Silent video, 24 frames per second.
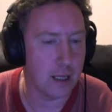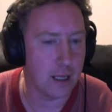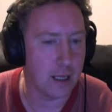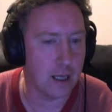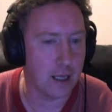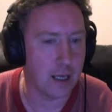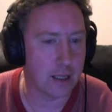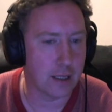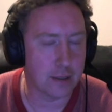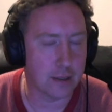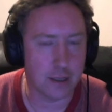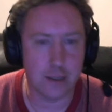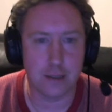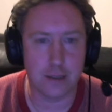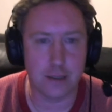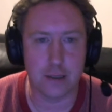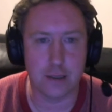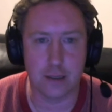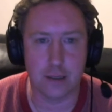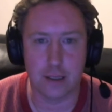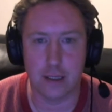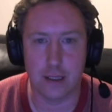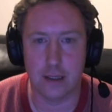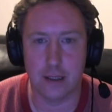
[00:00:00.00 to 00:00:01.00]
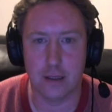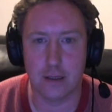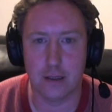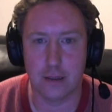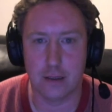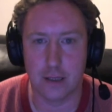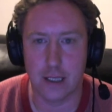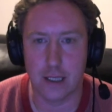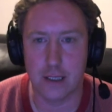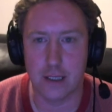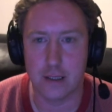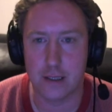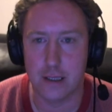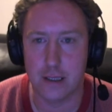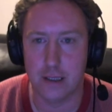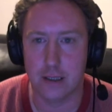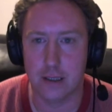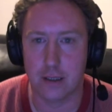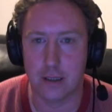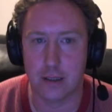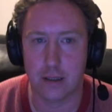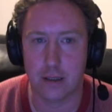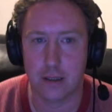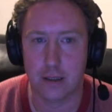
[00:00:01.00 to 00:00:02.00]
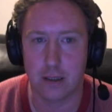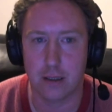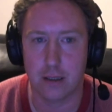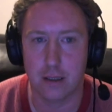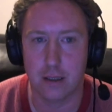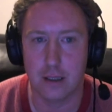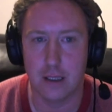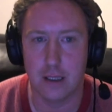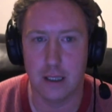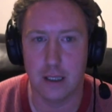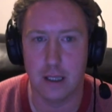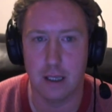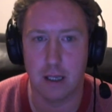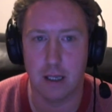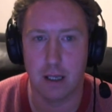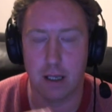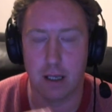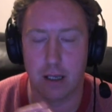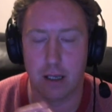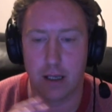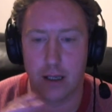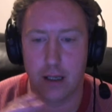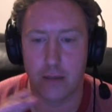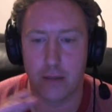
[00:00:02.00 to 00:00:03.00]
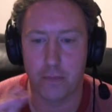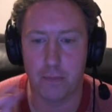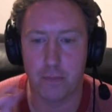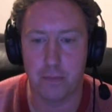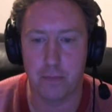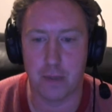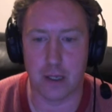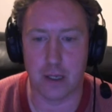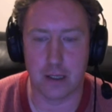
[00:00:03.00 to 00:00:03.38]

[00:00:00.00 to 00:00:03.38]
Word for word: I'd like to let let you see a, a